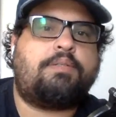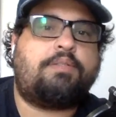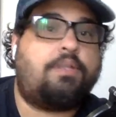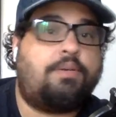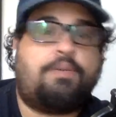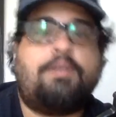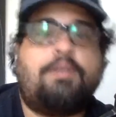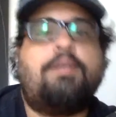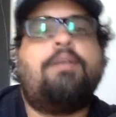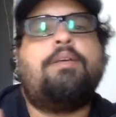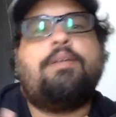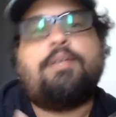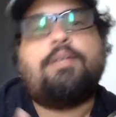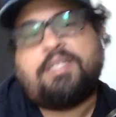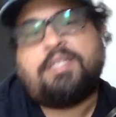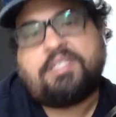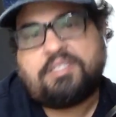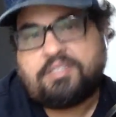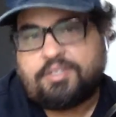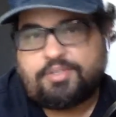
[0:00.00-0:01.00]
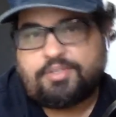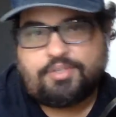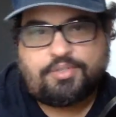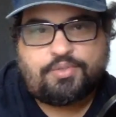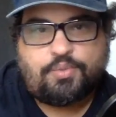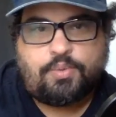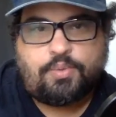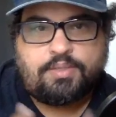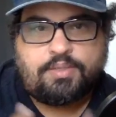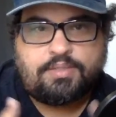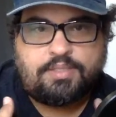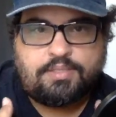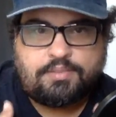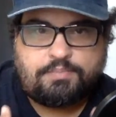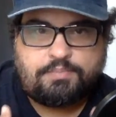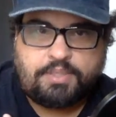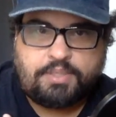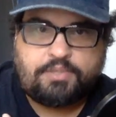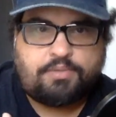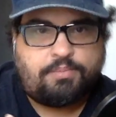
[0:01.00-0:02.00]
No, these are just the ones that
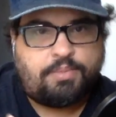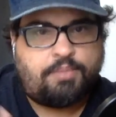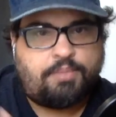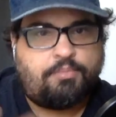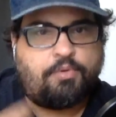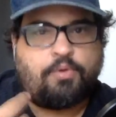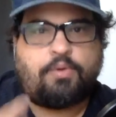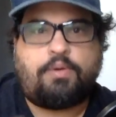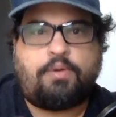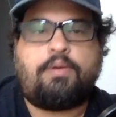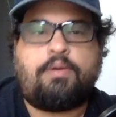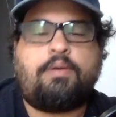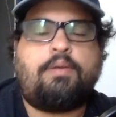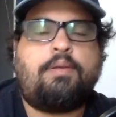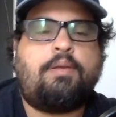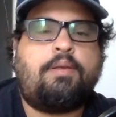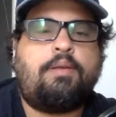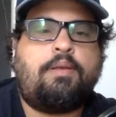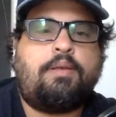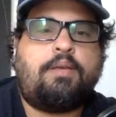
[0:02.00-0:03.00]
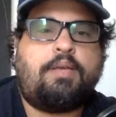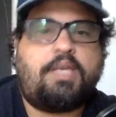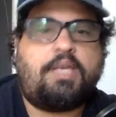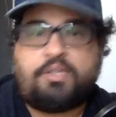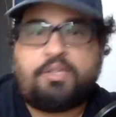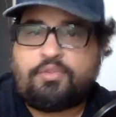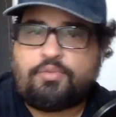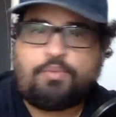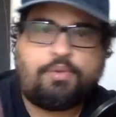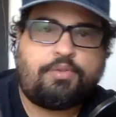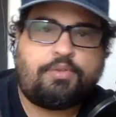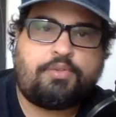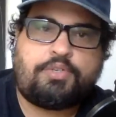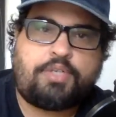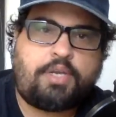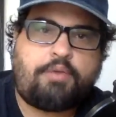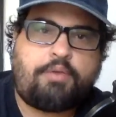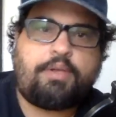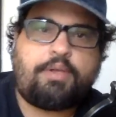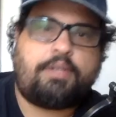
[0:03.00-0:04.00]
speak to me more. I just wanted to
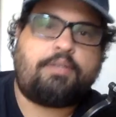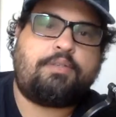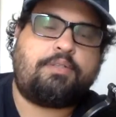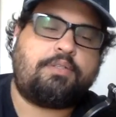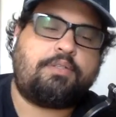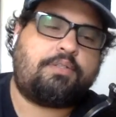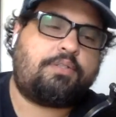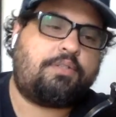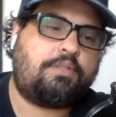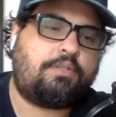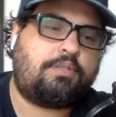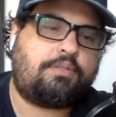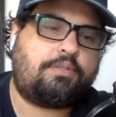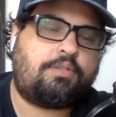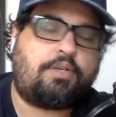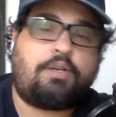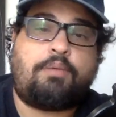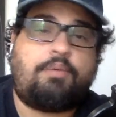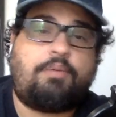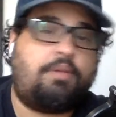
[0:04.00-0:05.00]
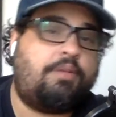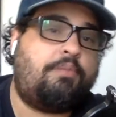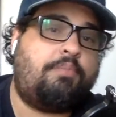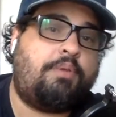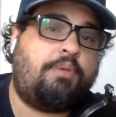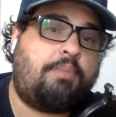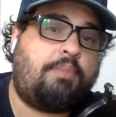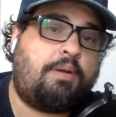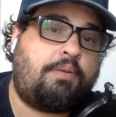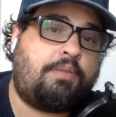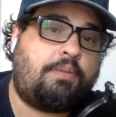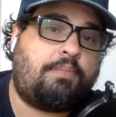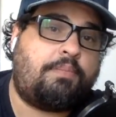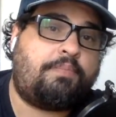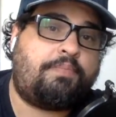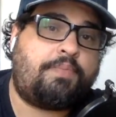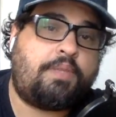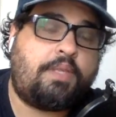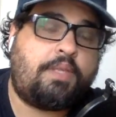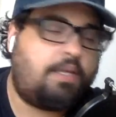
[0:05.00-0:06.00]
share it and just talk a little bit about them.
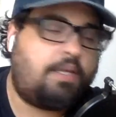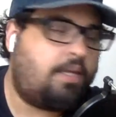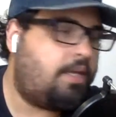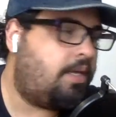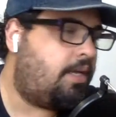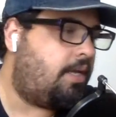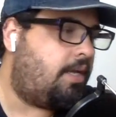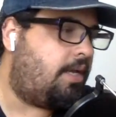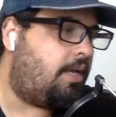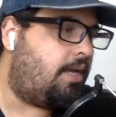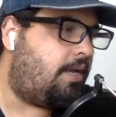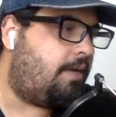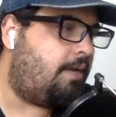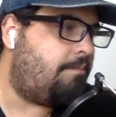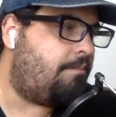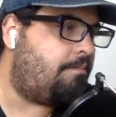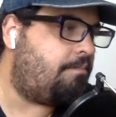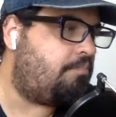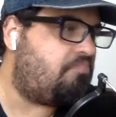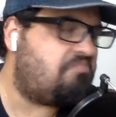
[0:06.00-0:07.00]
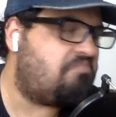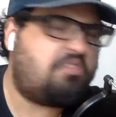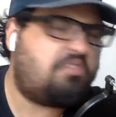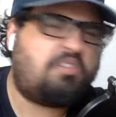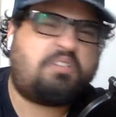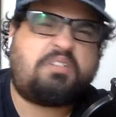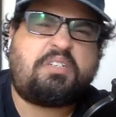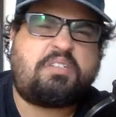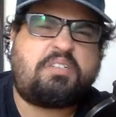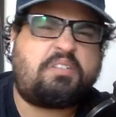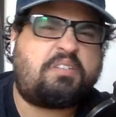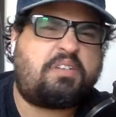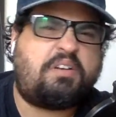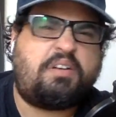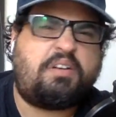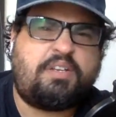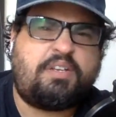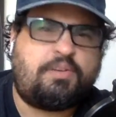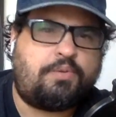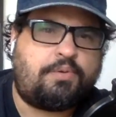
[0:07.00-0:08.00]
Not
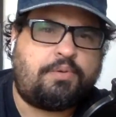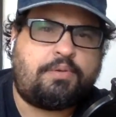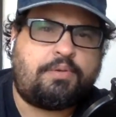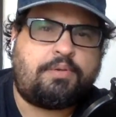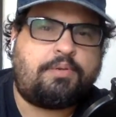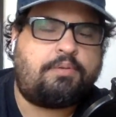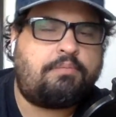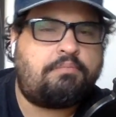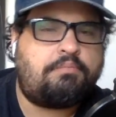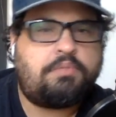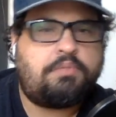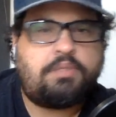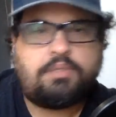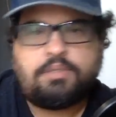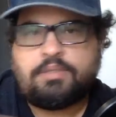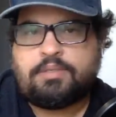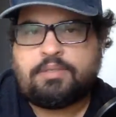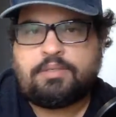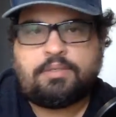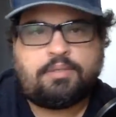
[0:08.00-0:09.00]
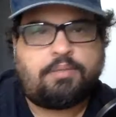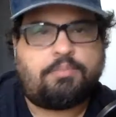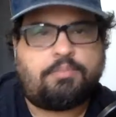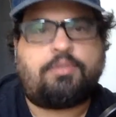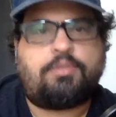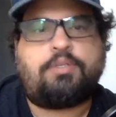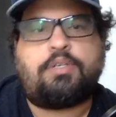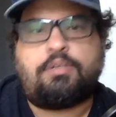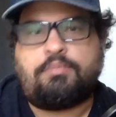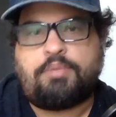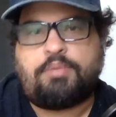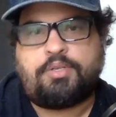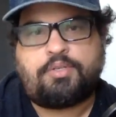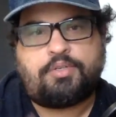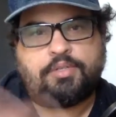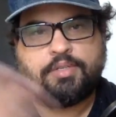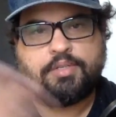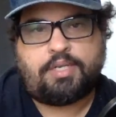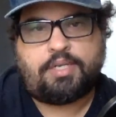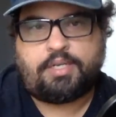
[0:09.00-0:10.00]
necessarily in order. I'm just going to
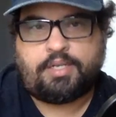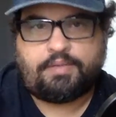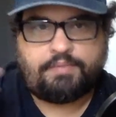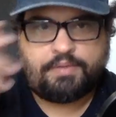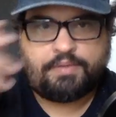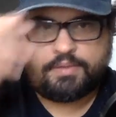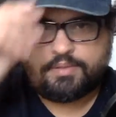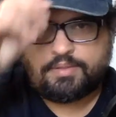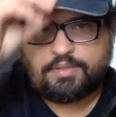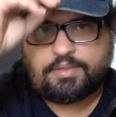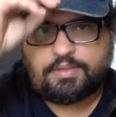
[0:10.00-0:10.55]
mention the 11.